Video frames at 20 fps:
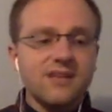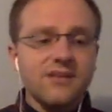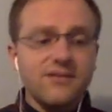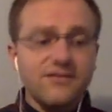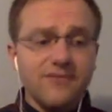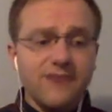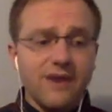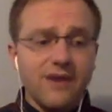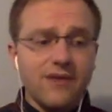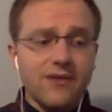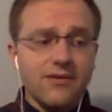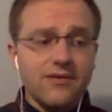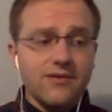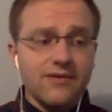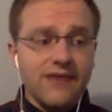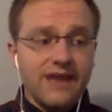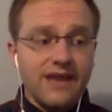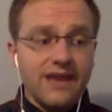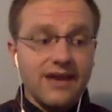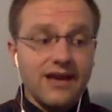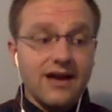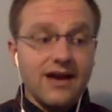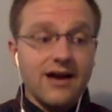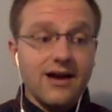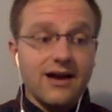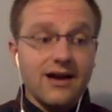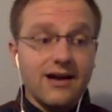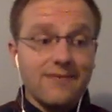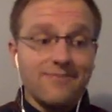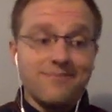
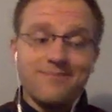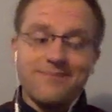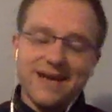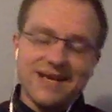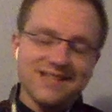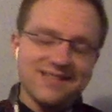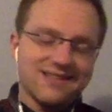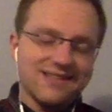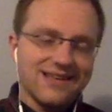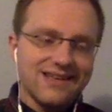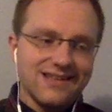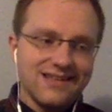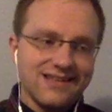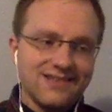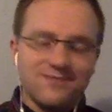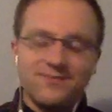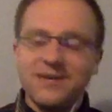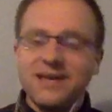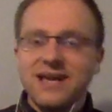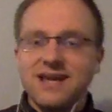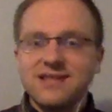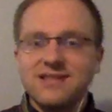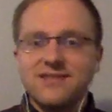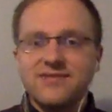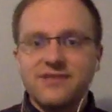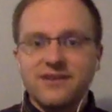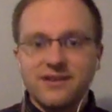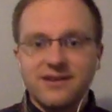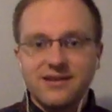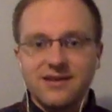it's because of
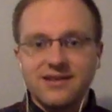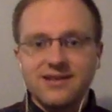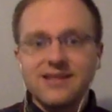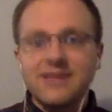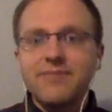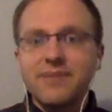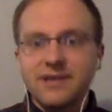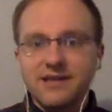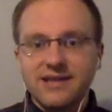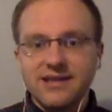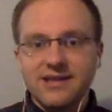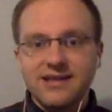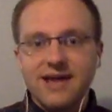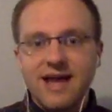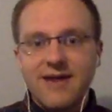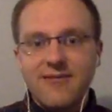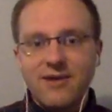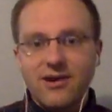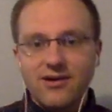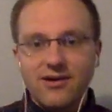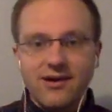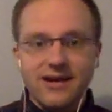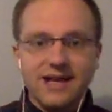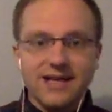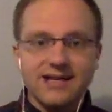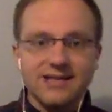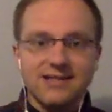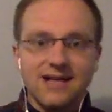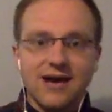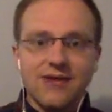the lipid that the mRNA
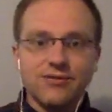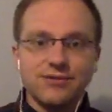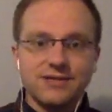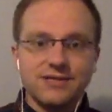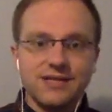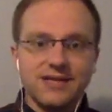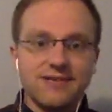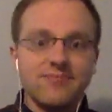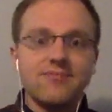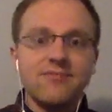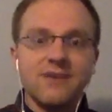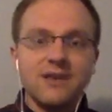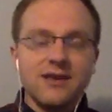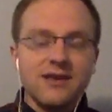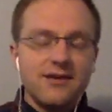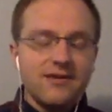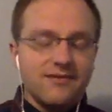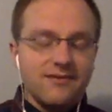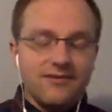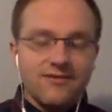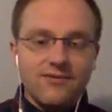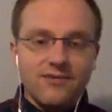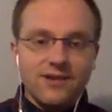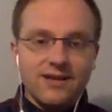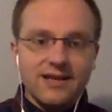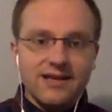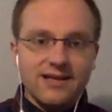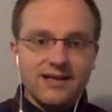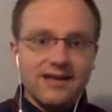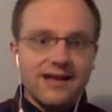is housed in. We'll
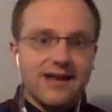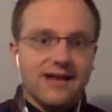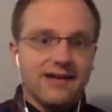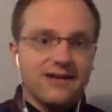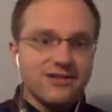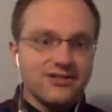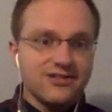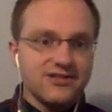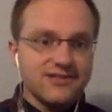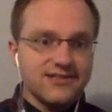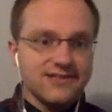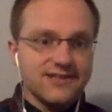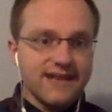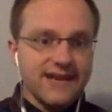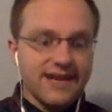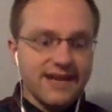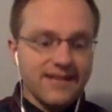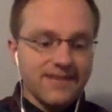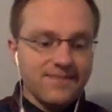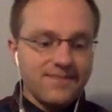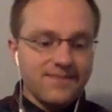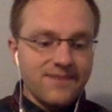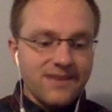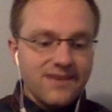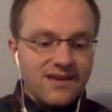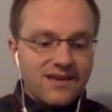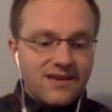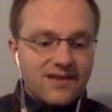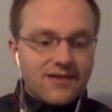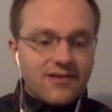get to that in just a second.
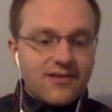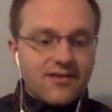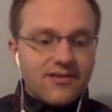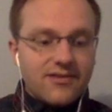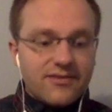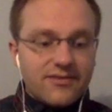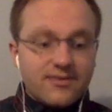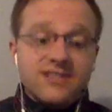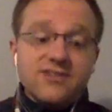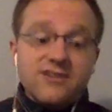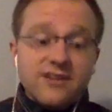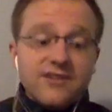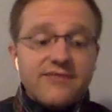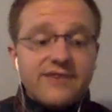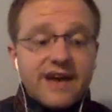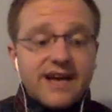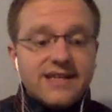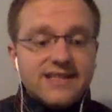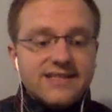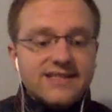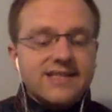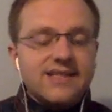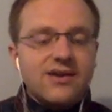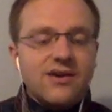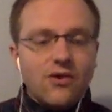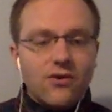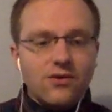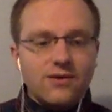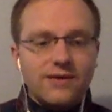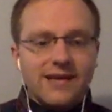The Moderna vaccine
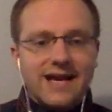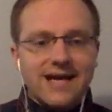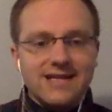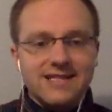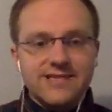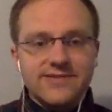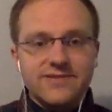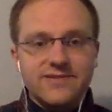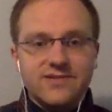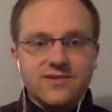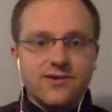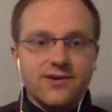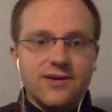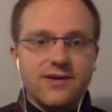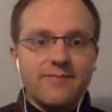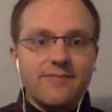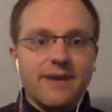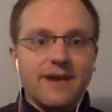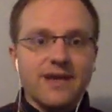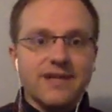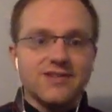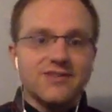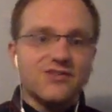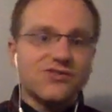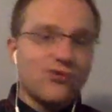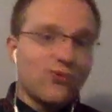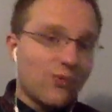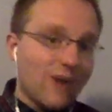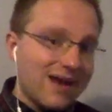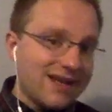only has to be stored at minus
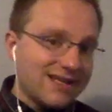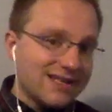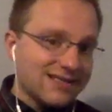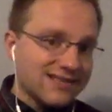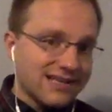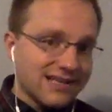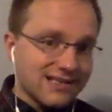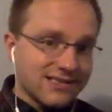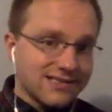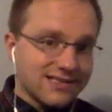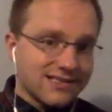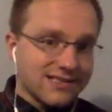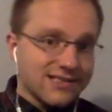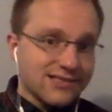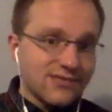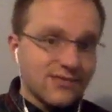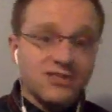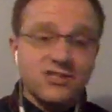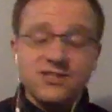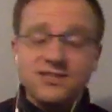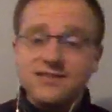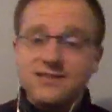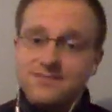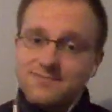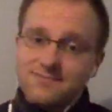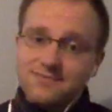20 Celsius, which is,